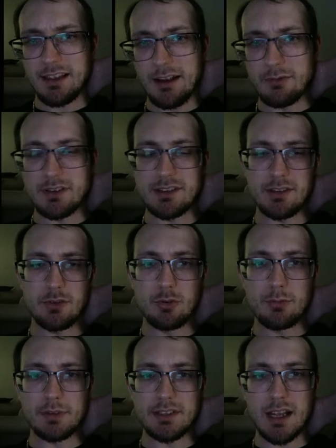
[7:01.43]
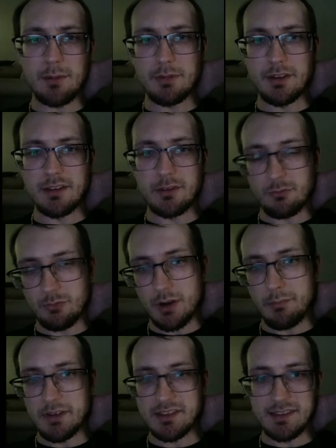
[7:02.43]
count as the normal type, and then the
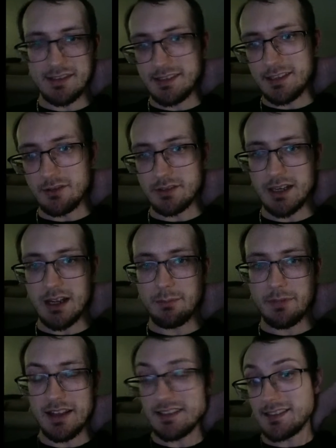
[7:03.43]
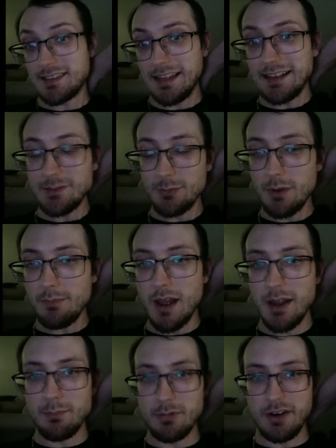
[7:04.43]
rim as the steel type. That's what
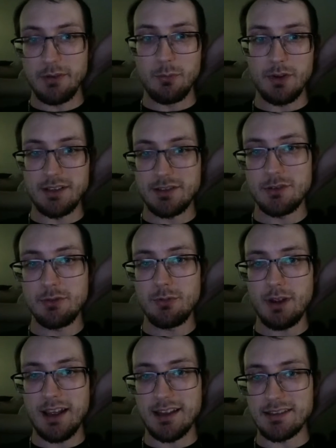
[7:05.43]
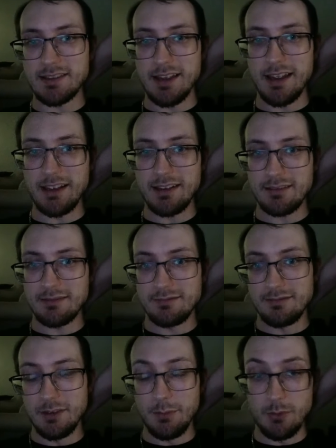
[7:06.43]
my brain went to as like
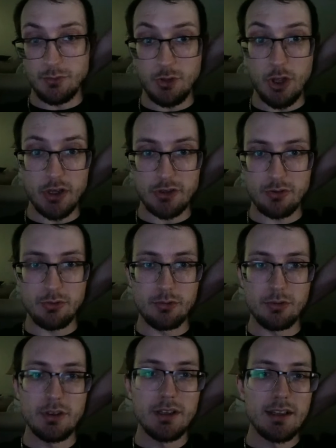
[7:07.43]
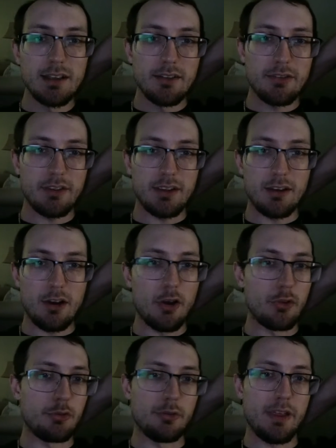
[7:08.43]
the most logical thing
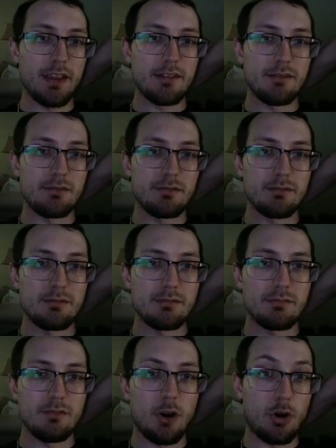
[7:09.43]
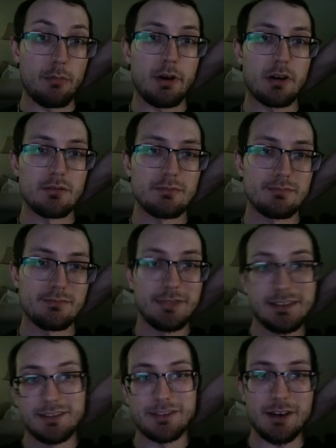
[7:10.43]
other than armor.
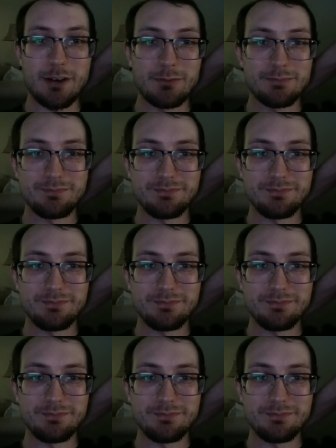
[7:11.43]
So,